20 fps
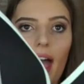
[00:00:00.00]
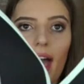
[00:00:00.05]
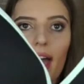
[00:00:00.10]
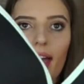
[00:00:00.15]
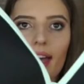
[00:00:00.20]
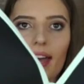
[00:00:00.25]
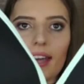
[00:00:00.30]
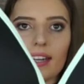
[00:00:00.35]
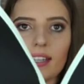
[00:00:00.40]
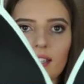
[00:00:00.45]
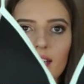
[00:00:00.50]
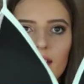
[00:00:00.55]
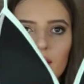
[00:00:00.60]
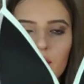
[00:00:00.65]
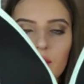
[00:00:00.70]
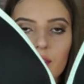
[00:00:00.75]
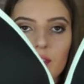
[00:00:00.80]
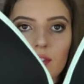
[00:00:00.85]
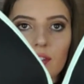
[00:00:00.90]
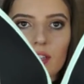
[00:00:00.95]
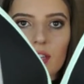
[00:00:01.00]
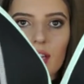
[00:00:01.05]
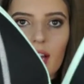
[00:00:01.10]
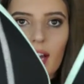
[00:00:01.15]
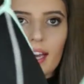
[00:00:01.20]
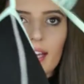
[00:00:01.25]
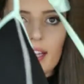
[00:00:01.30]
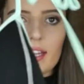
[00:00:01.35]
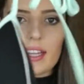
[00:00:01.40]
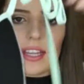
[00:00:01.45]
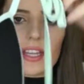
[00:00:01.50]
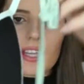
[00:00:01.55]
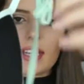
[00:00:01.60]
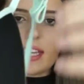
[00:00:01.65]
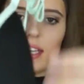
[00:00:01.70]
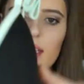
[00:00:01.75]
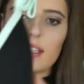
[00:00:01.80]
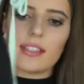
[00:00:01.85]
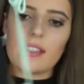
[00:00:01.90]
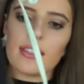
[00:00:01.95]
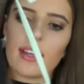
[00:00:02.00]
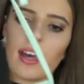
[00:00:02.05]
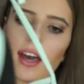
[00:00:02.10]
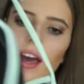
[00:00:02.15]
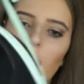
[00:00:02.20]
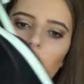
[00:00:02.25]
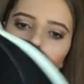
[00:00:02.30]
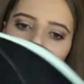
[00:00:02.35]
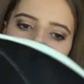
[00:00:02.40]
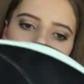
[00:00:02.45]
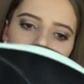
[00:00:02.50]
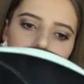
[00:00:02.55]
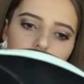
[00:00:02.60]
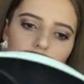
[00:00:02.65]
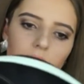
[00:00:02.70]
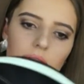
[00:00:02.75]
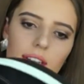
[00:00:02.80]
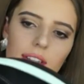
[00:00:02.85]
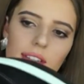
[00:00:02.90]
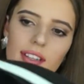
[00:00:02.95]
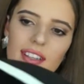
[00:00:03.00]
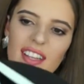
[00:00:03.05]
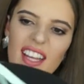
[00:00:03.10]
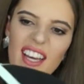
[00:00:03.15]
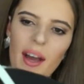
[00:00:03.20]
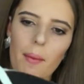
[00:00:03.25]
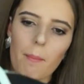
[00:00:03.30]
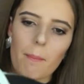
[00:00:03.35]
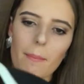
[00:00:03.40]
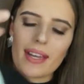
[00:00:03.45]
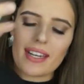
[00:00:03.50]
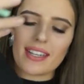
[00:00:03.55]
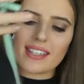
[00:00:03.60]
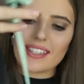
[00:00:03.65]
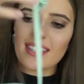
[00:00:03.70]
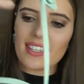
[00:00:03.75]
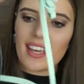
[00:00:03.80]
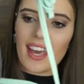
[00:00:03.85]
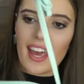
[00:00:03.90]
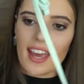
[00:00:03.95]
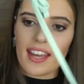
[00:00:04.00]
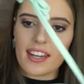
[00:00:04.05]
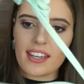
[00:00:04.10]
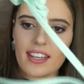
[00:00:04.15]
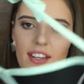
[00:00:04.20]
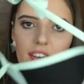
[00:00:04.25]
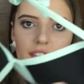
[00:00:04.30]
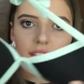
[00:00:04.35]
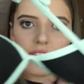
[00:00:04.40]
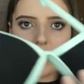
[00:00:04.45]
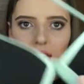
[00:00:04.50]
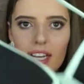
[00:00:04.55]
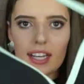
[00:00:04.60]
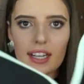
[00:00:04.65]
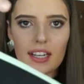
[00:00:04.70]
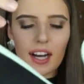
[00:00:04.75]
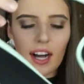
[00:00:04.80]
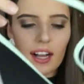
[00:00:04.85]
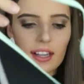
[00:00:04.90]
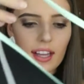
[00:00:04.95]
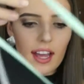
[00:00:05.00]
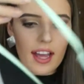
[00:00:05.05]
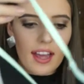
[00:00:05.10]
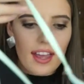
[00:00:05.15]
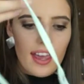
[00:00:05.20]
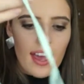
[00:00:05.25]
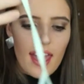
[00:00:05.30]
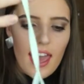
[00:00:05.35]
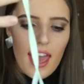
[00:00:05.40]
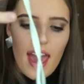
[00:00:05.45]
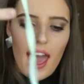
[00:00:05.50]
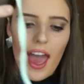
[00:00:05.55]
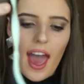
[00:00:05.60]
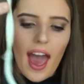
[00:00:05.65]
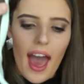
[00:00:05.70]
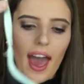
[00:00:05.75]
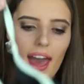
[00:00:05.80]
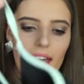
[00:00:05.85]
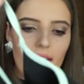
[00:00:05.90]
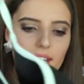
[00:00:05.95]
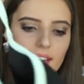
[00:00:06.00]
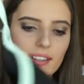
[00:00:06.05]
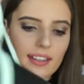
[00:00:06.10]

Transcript: And they just look like this. This one is in like a mint candy green color and